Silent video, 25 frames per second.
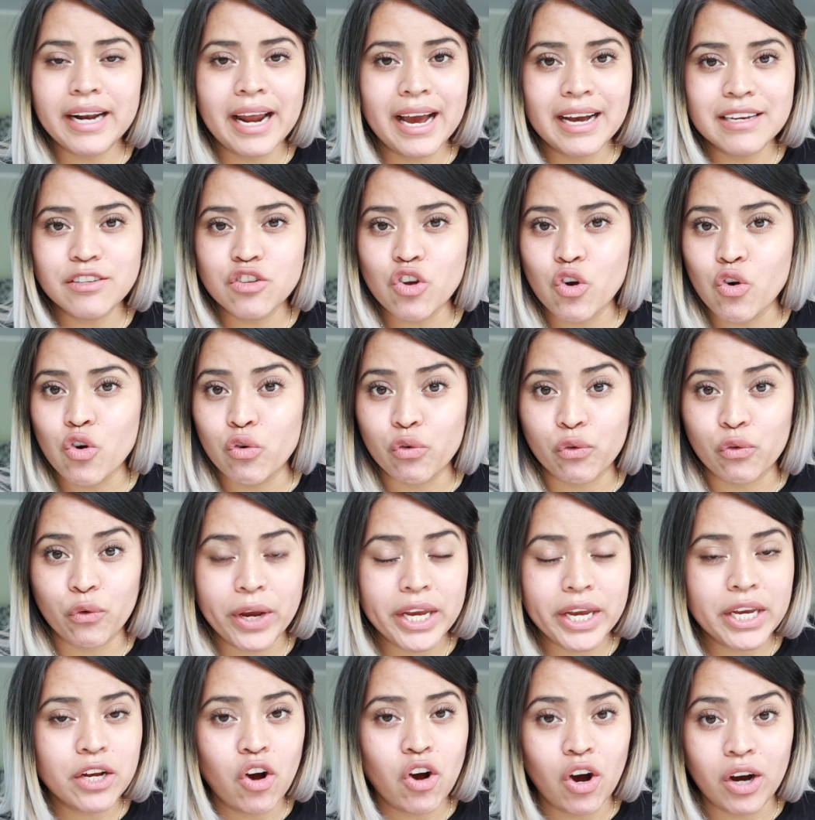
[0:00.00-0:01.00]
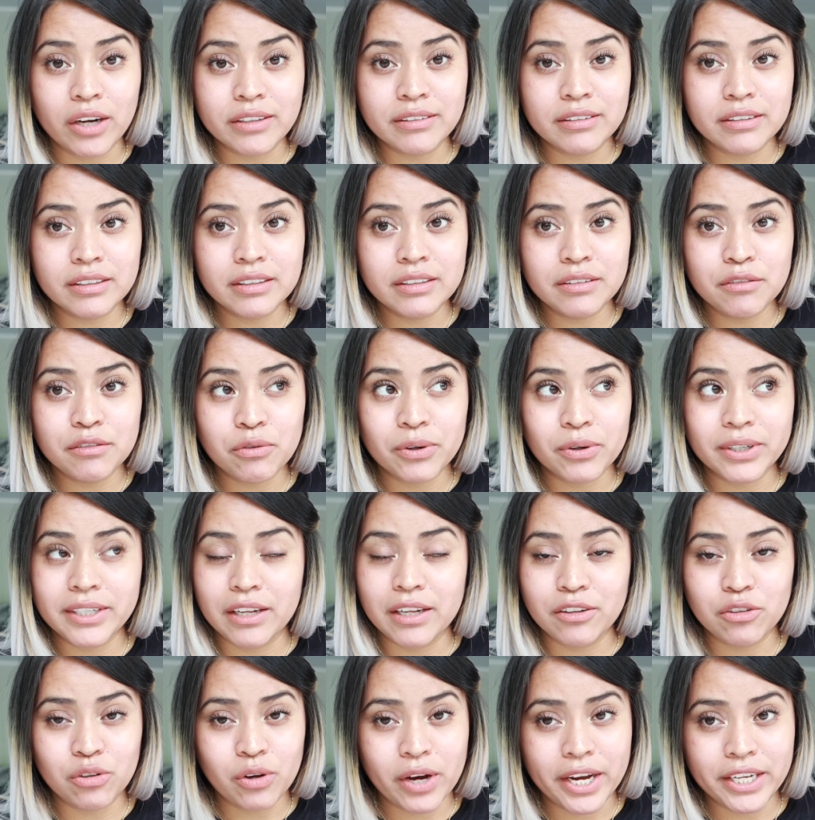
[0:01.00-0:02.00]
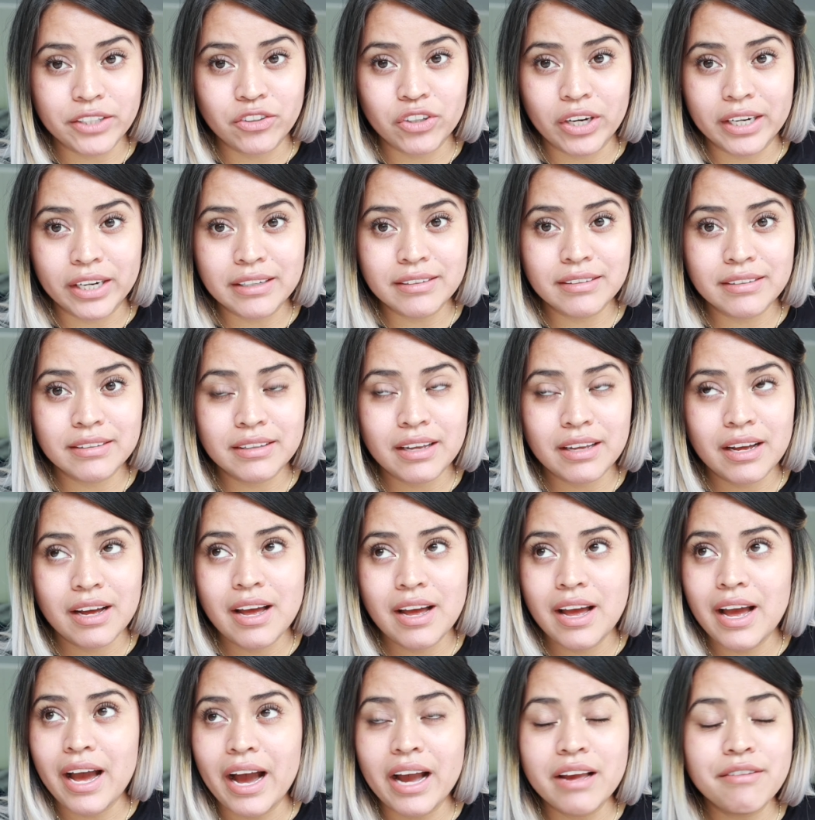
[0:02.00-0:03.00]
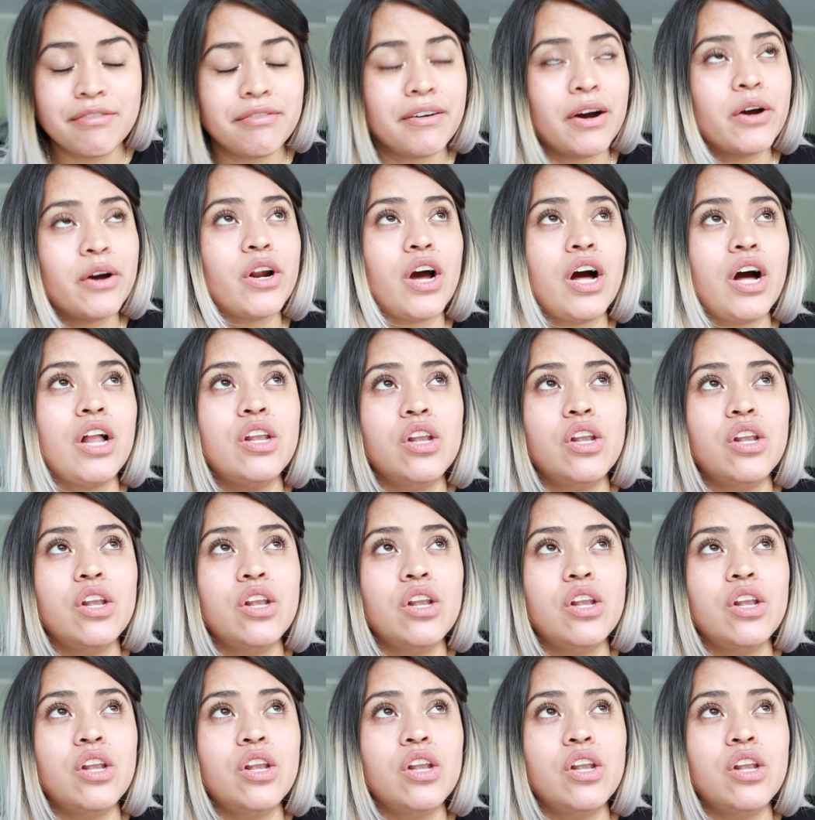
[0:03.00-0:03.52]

has great content for dental hygienists. I found a